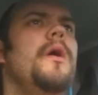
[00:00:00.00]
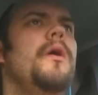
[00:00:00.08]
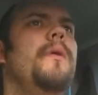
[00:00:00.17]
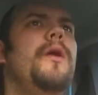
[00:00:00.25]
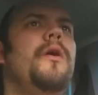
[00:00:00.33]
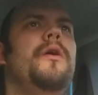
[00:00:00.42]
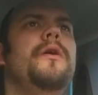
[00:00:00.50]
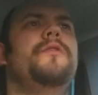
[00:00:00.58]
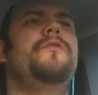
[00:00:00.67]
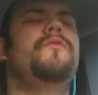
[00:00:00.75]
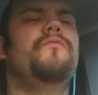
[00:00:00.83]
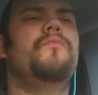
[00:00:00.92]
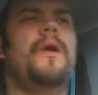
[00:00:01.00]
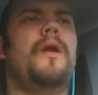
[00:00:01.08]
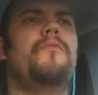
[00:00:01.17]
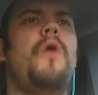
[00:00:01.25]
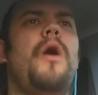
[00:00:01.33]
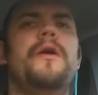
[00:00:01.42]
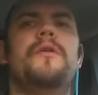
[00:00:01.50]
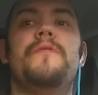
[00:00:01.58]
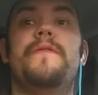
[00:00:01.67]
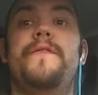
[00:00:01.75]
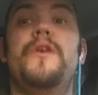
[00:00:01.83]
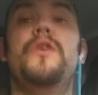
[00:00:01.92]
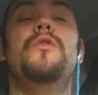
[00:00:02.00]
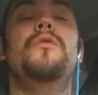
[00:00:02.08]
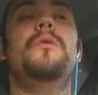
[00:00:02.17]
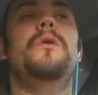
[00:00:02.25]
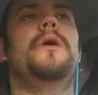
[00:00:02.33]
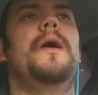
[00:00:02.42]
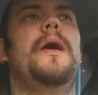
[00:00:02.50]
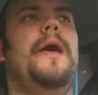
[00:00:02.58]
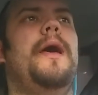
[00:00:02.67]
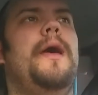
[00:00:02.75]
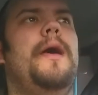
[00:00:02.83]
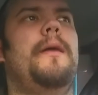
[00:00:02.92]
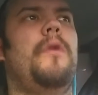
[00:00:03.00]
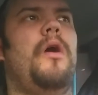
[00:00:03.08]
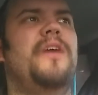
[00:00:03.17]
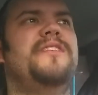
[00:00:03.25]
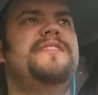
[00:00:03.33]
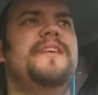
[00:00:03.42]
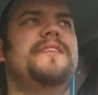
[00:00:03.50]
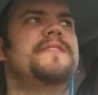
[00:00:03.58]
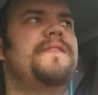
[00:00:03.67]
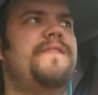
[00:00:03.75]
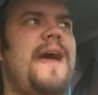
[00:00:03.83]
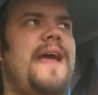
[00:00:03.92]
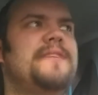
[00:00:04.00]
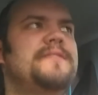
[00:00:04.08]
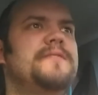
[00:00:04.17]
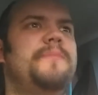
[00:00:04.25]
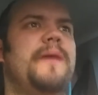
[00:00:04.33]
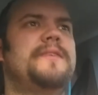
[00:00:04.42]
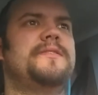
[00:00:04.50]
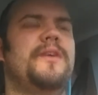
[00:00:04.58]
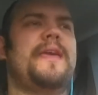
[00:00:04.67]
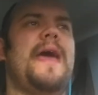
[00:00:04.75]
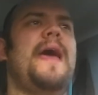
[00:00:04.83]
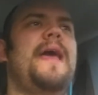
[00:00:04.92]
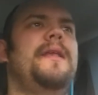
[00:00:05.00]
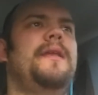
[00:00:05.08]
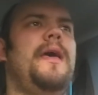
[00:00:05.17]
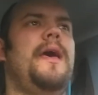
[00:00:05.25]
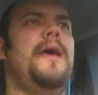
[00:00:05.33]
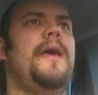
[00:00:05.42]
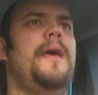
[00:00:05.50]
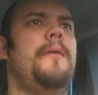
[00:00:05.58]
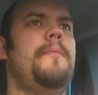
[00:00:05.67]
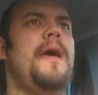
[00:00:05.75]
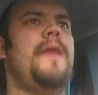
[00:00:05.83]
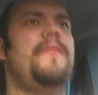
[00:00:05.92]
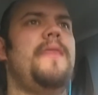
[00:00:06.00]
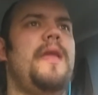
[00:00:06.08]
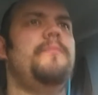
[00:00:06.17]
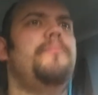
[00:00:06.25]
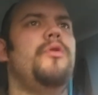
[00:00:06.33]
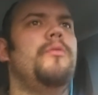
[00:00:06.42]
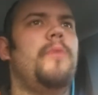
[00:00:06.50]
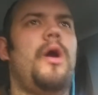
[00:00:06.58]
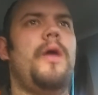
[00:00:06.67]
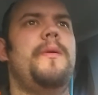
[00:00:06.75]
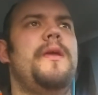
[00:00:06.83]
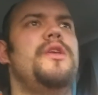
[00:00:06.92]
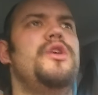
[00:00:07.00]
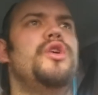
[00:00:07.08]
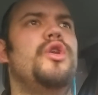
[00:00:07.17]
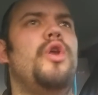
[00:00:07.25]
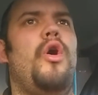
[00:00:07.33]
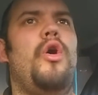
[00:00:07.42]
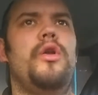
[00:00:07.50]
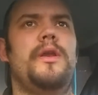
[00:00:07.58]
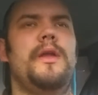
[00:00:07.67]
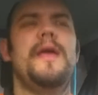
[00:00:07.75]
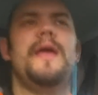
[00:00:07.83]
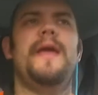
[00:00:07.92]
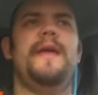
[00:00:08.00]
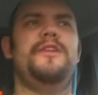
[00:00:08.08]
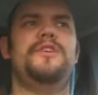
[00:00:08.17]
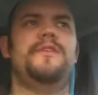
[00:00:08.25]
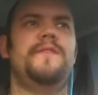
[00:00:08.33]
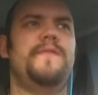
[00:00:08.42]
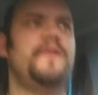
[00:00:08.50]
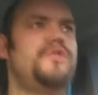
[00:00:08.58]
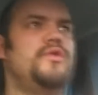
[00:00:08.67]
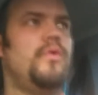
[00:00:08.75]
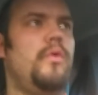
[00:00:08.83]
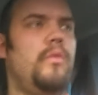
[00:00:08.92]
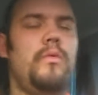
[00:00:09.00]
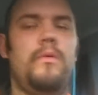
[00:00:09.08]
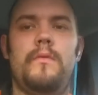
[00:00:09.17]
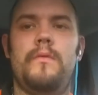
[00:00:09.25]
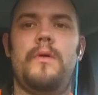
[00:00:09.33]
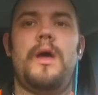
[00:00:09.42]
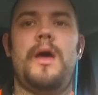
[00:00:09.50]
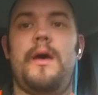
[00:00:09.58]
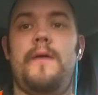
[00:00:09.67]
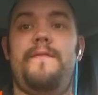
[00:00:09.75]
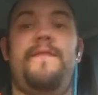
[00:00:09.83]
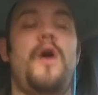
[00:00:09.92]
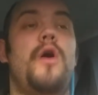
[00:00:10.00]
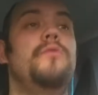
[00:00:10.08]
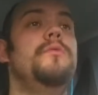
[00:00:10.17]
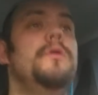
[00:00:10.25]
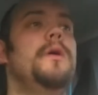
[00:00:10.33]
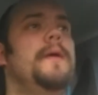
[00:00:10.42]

When I write a review, I stick to the facts as best I can, and then put my opinion on each individual phone